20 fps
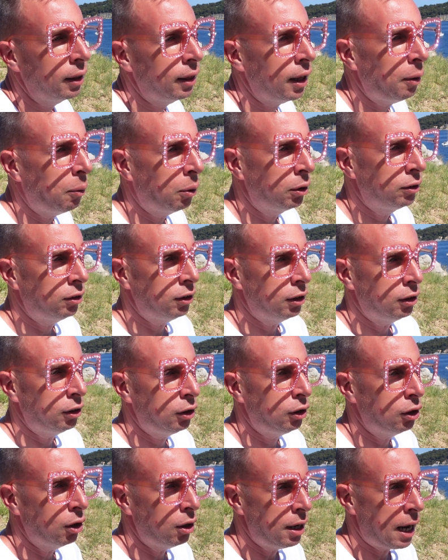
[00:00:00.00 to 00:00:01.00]
They wanted
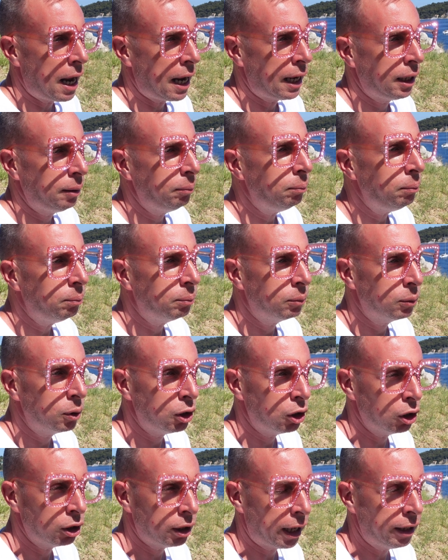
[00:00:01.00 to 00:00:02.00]
your name,
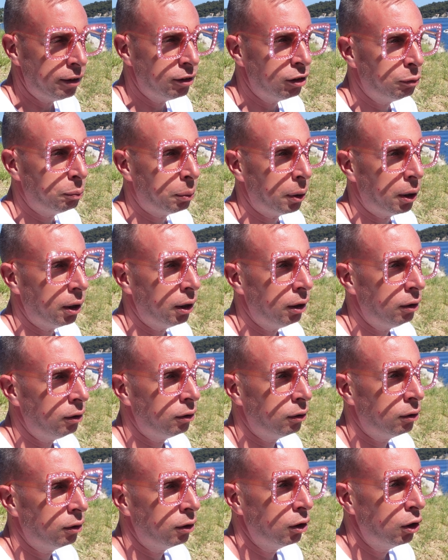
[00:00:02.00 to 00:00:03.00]
your date of
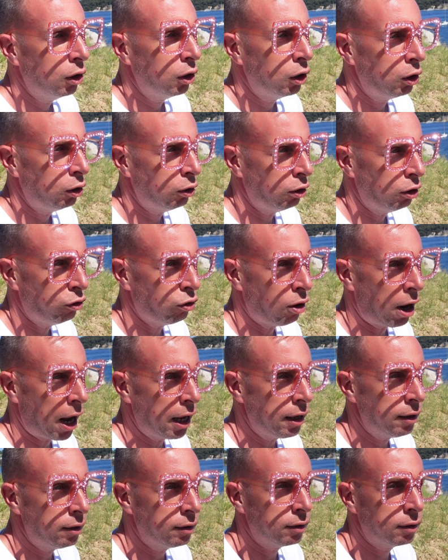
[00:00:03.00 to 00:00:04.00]
birth, your
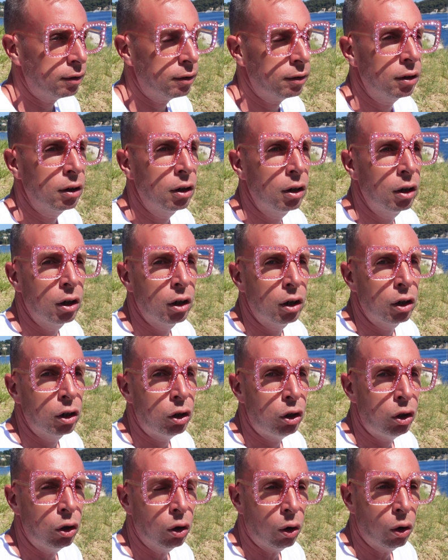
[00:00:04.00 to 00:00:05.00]
address,
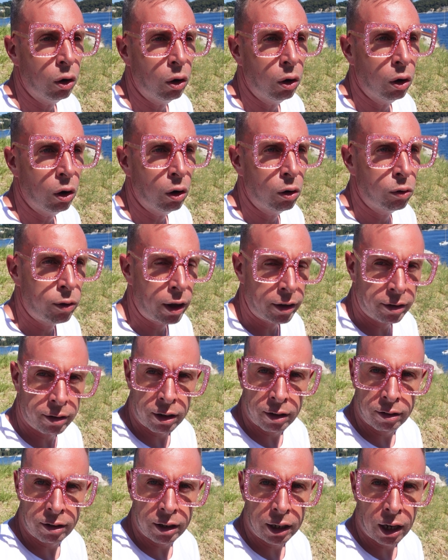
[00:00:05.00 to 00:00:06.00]
your
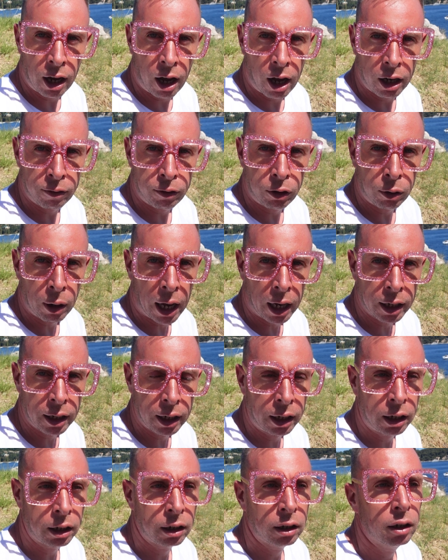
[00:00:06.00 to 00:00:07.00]
residency card if you had
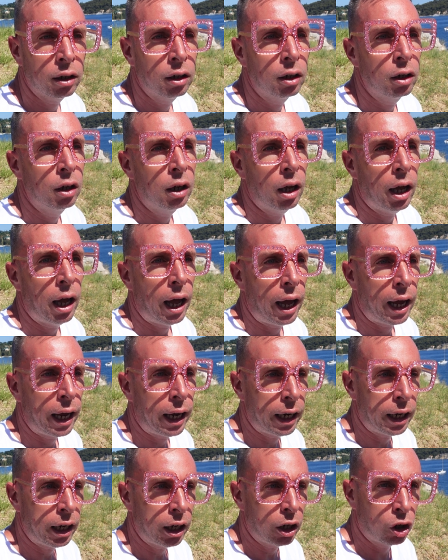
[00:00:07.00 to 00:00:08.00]
it,
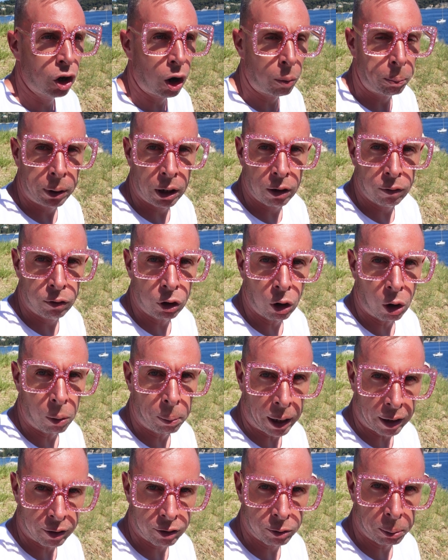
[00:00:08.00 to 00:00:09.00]
a copy of your
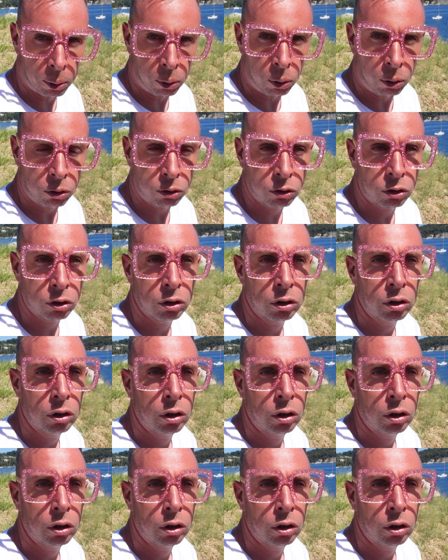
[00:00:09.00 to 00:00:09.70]
passport,